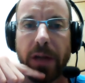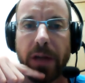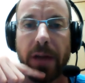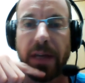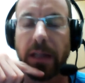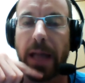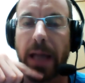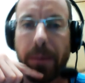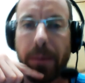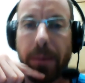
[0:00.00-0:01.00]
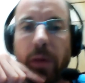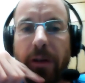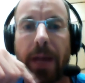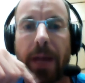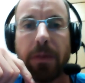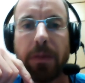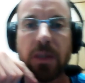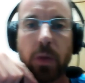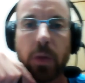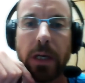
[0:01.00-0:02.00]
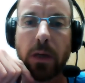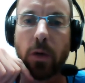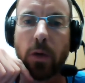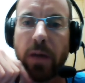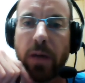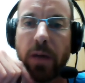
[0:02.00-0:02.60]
It'll happen, whether it happens this week or next week,